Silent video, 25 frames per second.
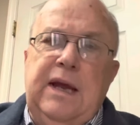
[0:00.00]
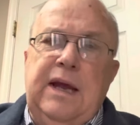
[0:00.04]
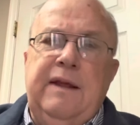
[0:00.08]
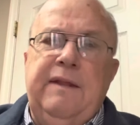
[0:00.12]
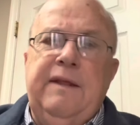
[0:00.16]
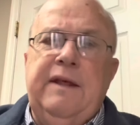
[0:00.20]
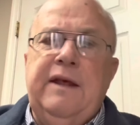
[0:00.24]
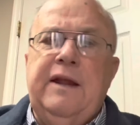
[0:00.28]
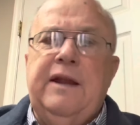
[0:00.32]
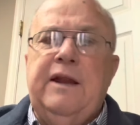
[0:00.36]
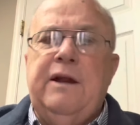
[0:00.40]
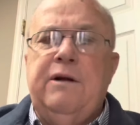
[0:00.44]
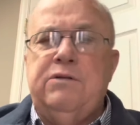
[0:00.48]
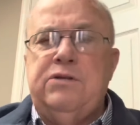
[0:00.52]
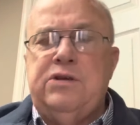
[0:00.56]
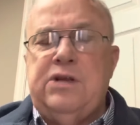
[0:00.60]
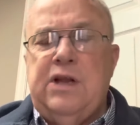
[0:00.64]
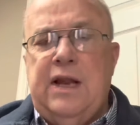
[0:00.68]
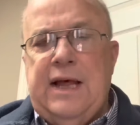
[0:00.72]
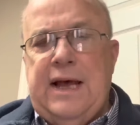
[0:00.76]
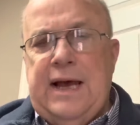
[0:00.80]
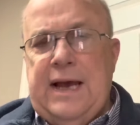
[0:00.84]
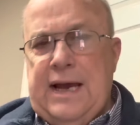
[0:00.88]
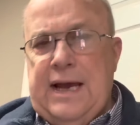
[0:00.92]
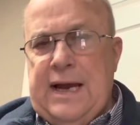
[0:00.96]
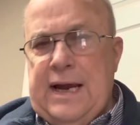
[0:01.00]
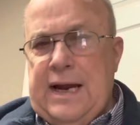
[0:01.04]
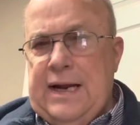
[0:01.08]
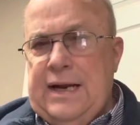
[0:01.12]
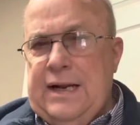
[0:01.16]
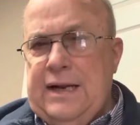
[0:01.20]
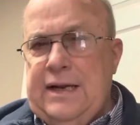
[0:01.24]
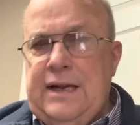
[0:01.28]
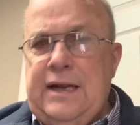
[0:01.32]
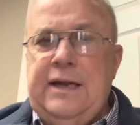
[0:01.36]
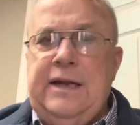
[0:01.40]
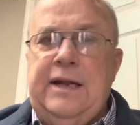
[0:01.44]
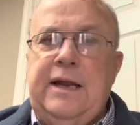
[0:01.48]
And then there was a lion,
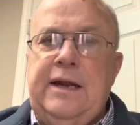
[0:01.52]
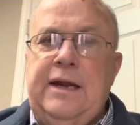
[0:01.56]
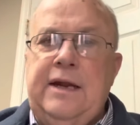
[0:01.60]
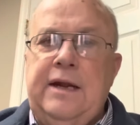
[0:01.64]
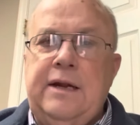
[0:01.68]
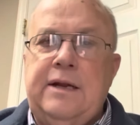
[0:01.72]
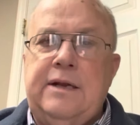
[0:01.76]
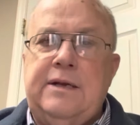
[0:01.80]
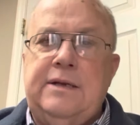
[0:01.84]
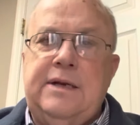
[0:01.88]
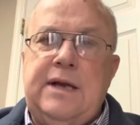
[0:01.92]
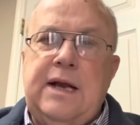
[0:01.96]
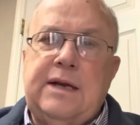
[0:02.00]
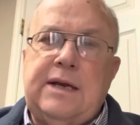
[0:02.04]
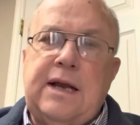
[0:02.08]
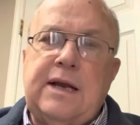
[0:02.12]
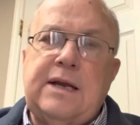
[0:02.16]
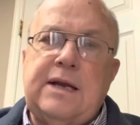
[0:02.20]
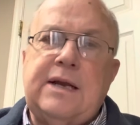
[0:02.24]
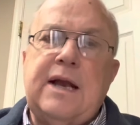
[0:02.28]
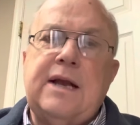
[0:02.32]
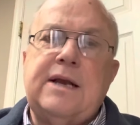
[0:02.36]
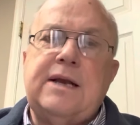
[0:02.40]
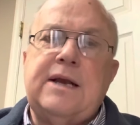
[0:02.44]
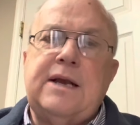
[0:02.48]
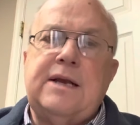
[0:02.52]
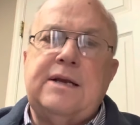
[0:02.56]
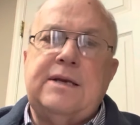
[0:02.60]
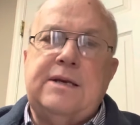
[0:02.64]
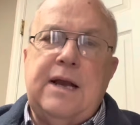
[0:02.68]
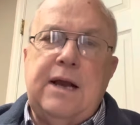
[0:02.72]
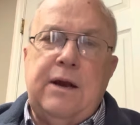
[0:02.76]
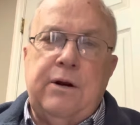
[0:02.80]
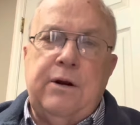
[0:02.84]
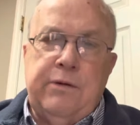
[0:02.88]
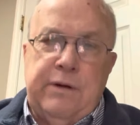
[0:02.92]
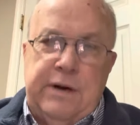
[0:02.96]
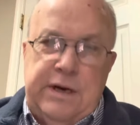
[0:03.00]
and he needed
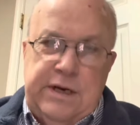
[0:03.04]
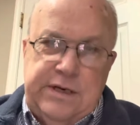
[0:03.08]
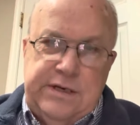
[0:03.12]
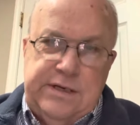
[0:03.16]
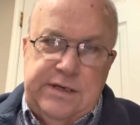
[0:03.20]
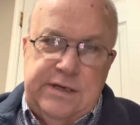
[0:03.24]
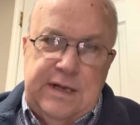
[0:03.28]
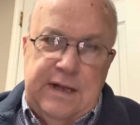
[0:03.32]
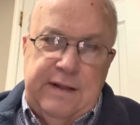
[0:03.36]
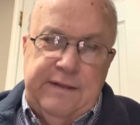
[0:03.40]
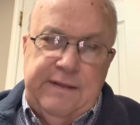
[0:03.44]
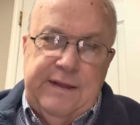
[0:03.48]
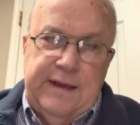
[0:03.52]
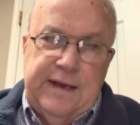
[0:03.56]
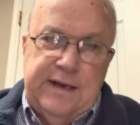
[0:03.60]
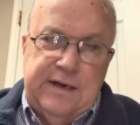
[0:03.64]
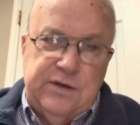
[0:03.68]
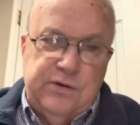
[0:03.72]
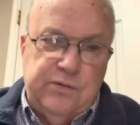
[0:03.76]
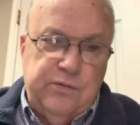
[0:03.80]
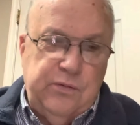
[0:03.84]
courage, I think.